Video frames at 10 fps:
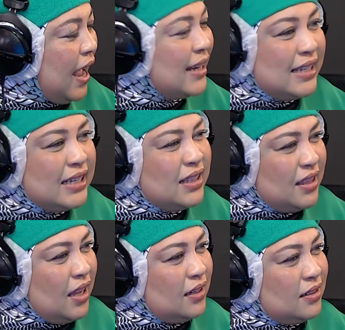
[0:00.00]
I needed
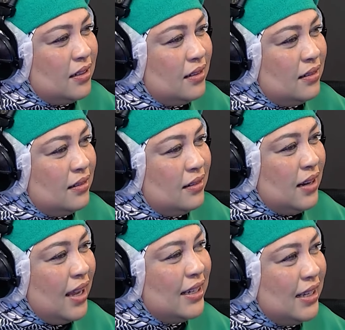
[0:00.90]
that.
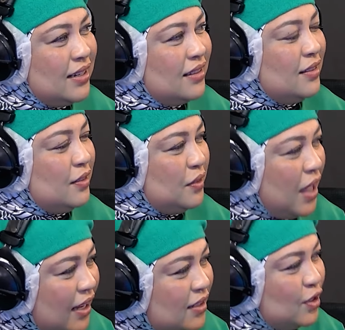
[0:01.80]
I needed
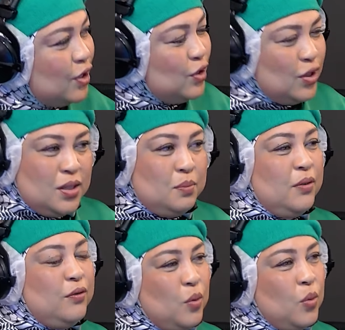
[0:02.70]
that just
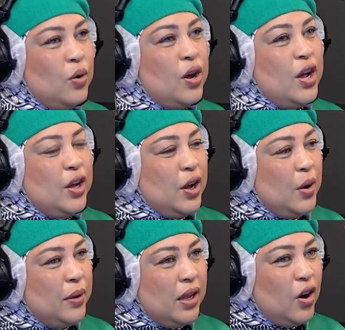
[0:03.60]
before
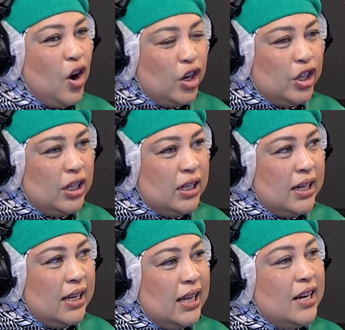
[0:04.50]
going on
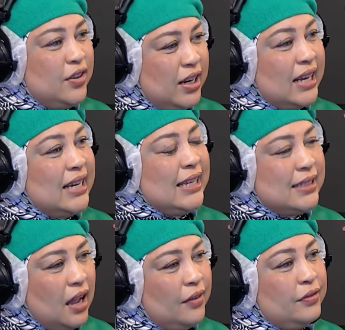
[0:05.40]
a
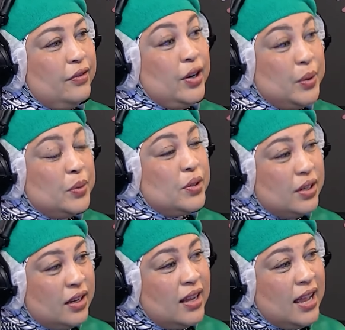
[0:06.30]
really tough road.
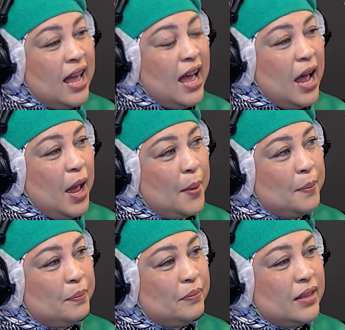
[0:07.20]

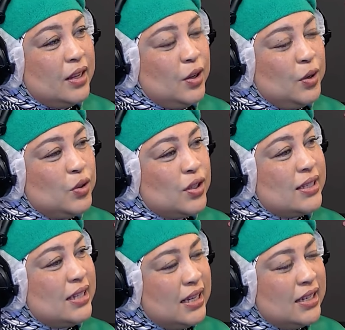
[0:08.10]
You
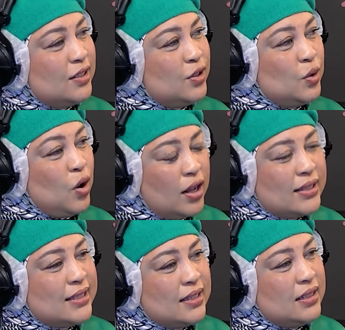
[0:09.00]
just need to
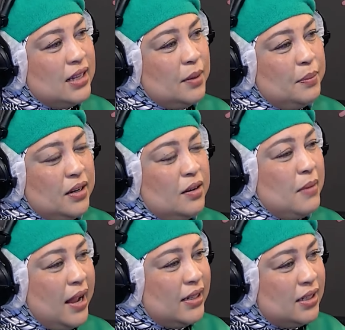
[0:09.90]
constantly be
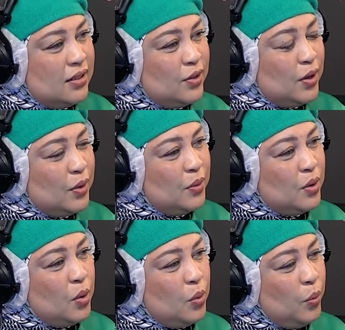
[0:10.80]
reminded, you know,
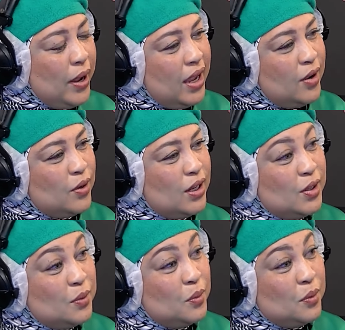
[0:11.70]
where you
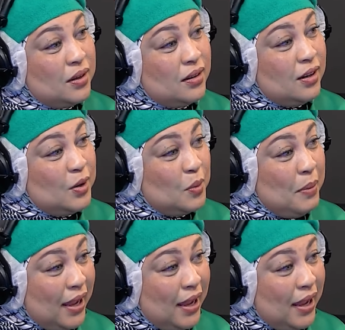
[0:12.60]
need to look